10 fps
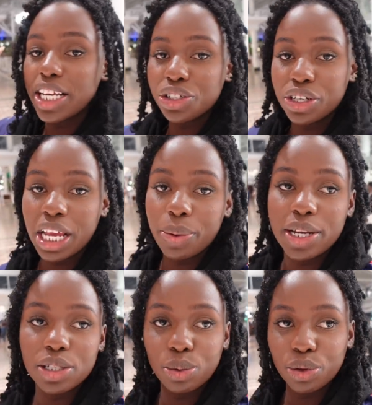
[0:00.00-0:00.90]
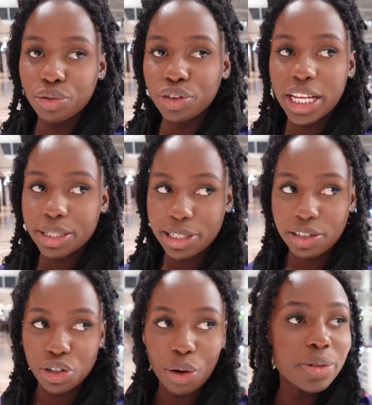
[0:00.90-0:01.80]
section here where it's all the really
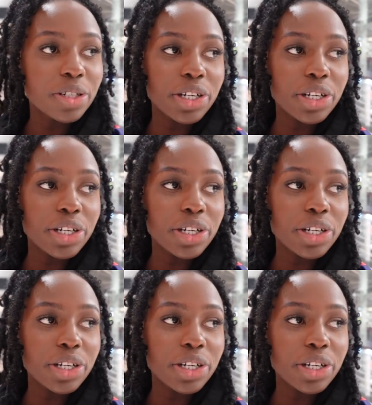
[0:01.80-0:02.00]
expensive shops and